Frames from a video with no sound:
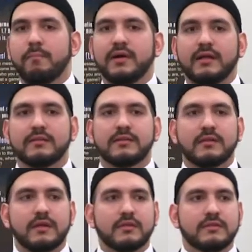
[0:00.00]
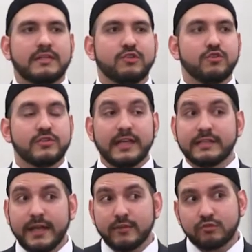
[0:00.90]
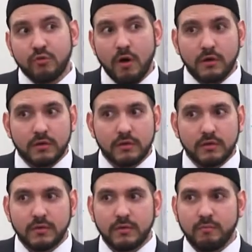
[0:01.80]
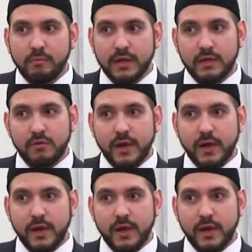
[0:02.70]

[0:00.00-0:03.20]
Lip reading: But did you see this rock being